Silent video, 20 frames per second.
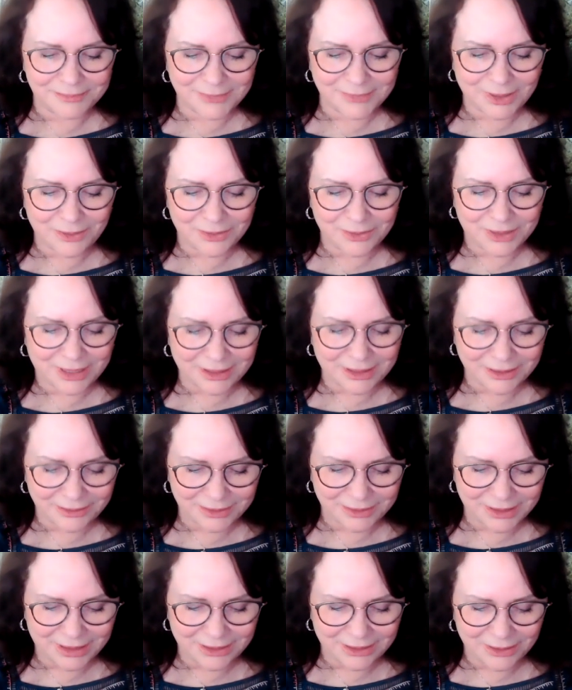hold on,
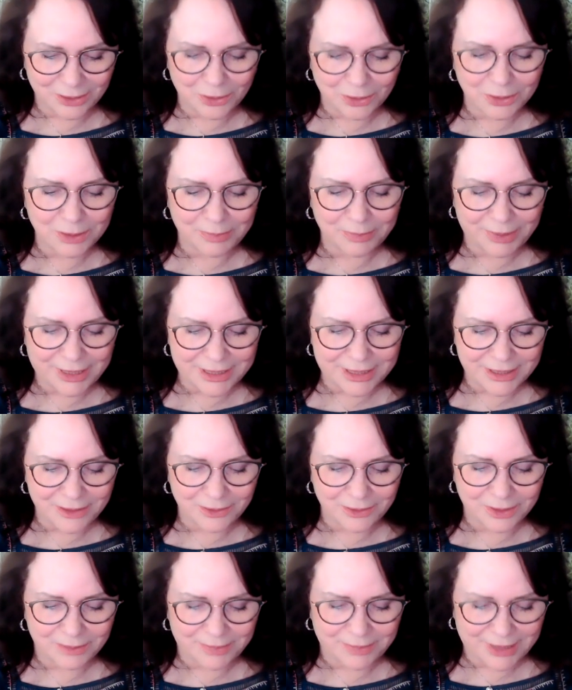hold on, hold the bus,
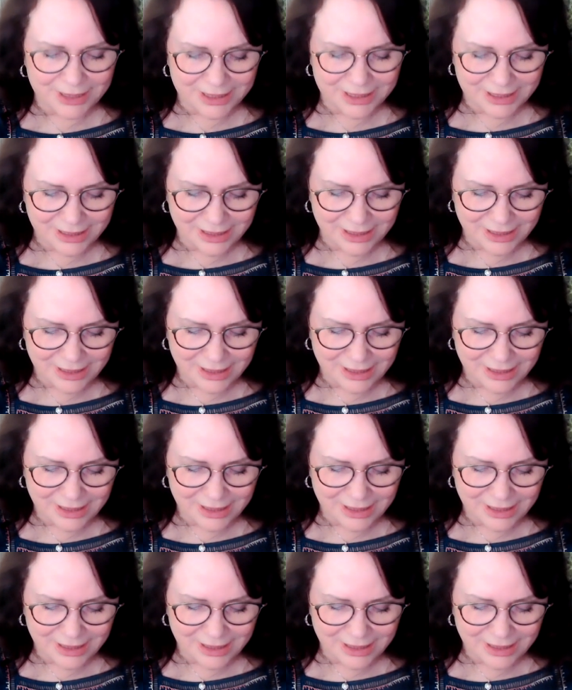hold the bus.